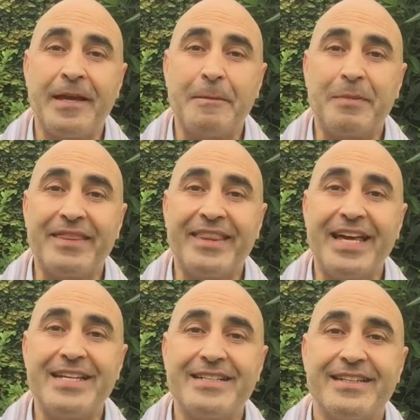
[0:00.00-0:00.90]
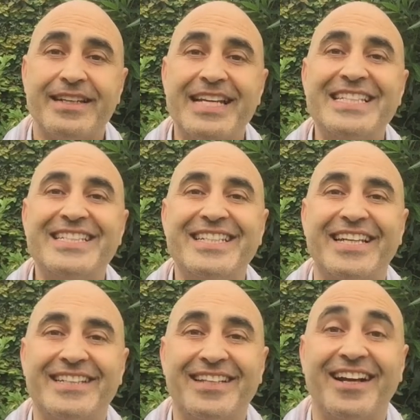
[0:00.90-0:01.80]
But that
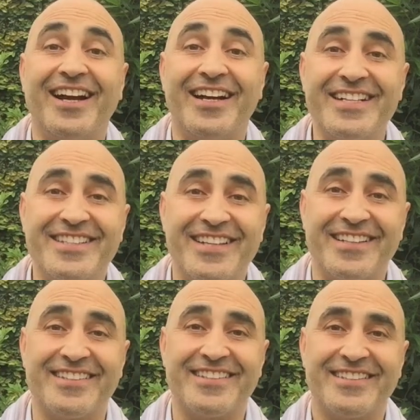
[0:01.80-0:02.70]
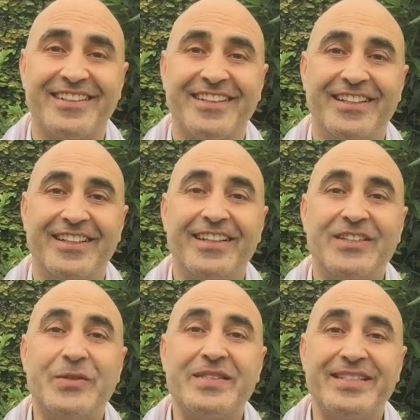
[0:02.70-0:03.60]
instinct guides us
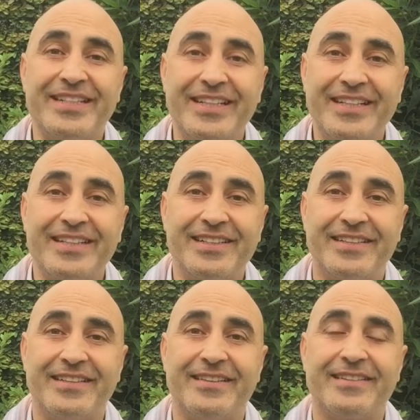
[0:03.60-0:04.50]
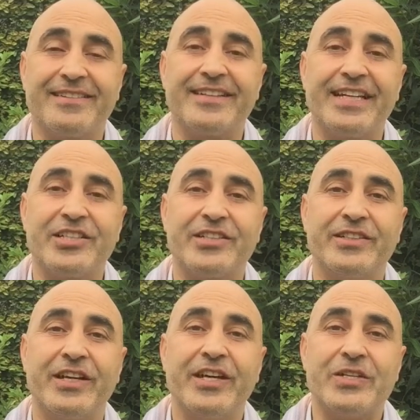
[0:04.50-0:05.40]
to seek this connection,
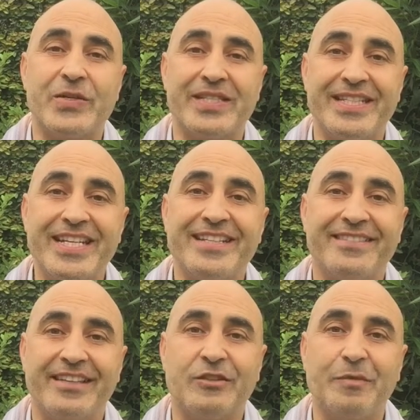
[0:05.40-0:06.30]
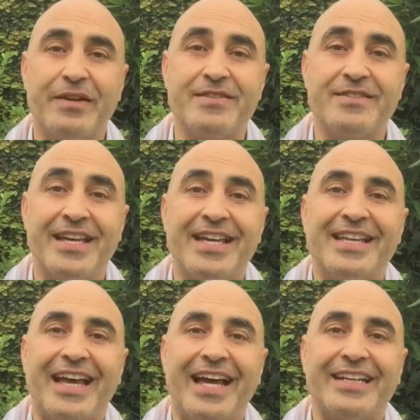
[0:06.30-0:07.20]
to seek this experience,
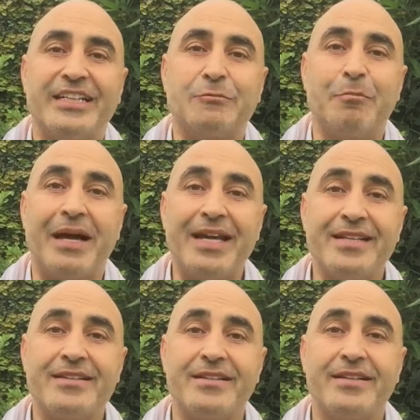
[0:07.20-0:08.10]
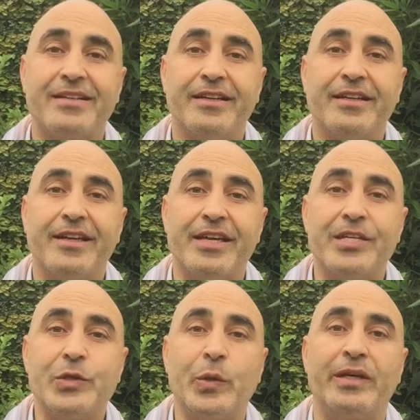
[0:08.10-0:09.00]
and expand
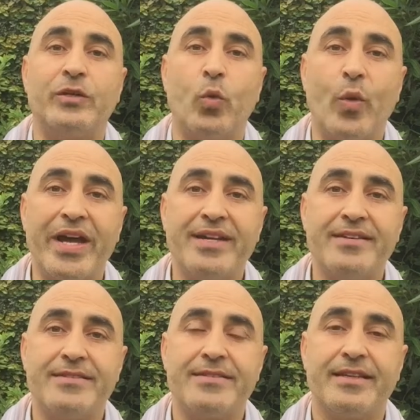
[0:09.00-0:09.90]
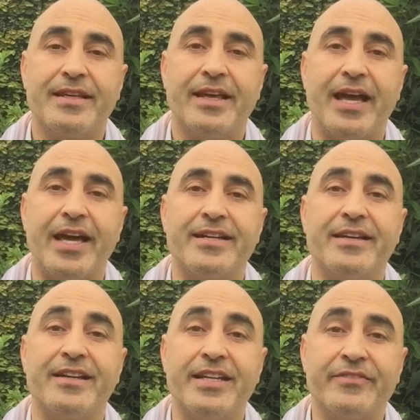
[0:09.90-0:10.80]
into an awareness and a
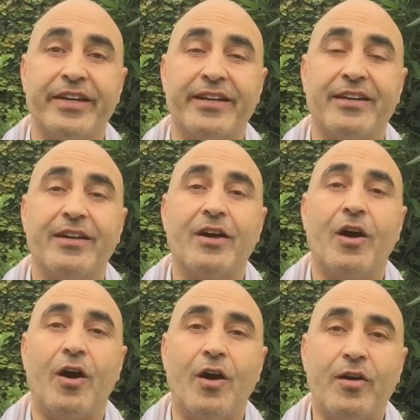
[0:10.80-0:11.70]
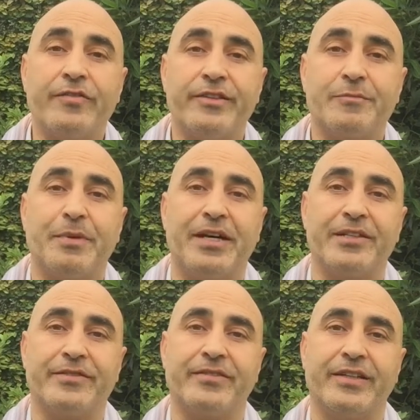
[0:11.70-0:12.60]
living of this part
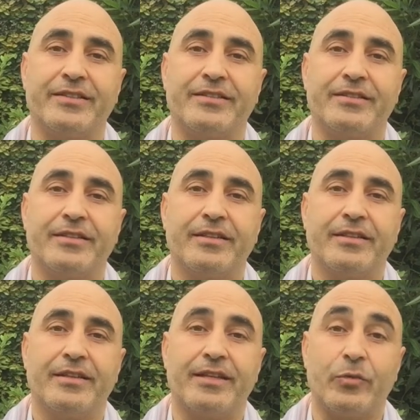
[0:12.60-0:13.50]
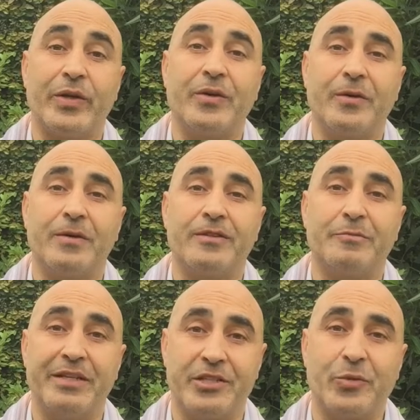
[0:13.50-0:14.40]
of us that we call
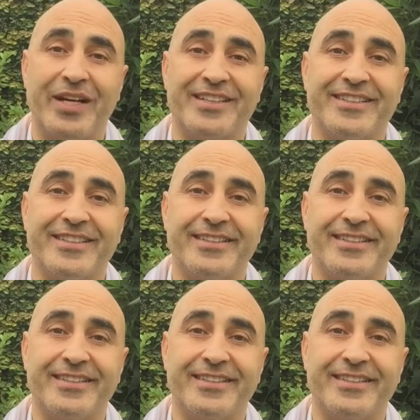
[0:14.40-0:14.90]
spirituality.